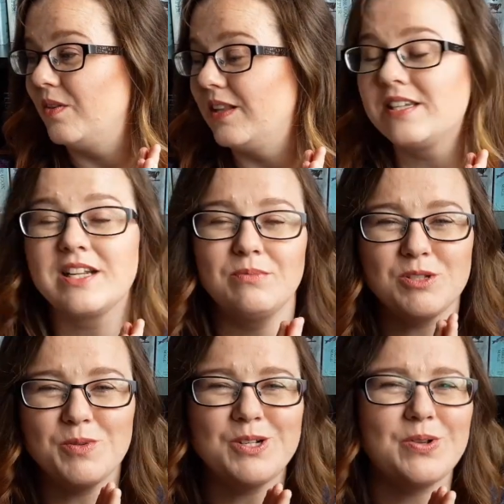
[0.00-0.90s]
last time I
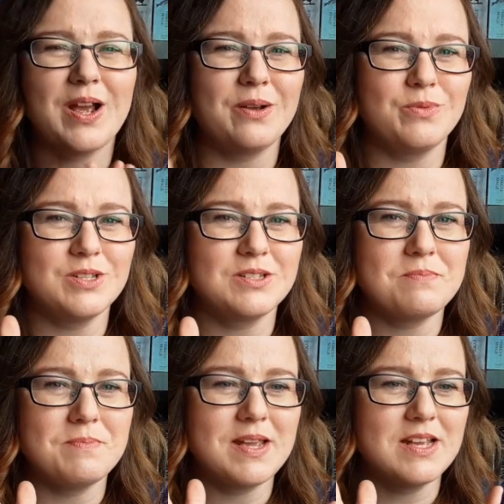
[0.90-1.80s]
spoke to you, I was
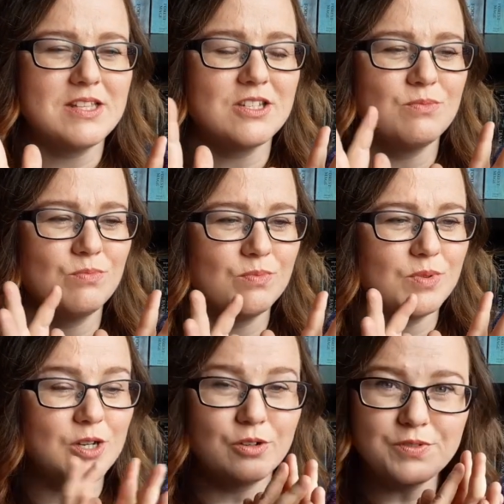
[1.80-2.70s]
making some
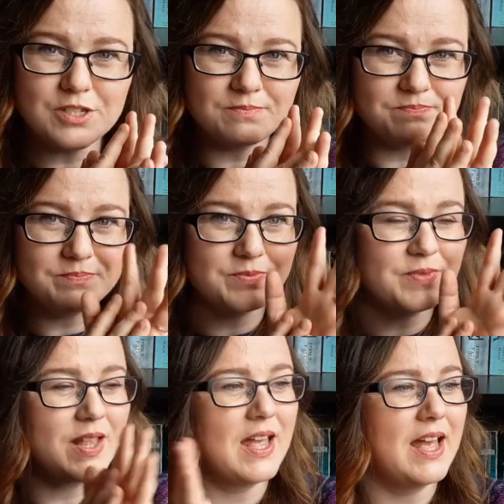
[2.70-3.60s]
gloves,
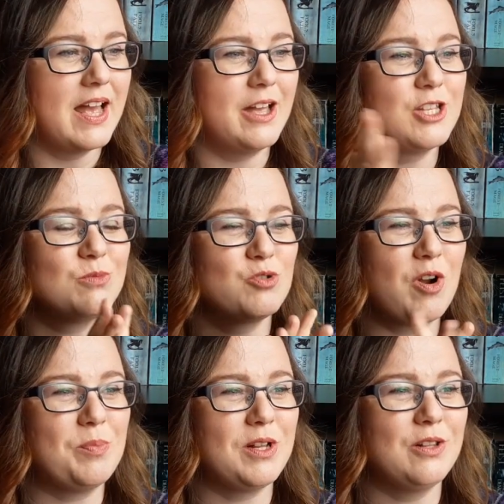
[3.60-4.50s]
some
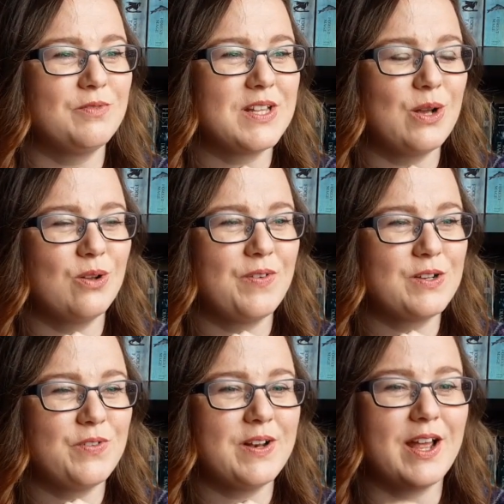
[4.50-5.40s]
scrappy gloves out of
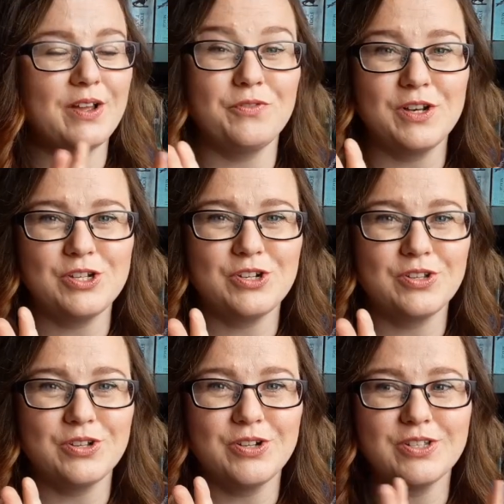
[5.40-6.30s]
Advent. I finished
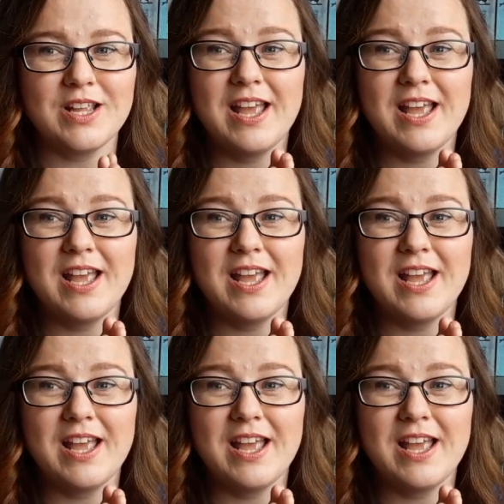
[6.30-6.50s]
those.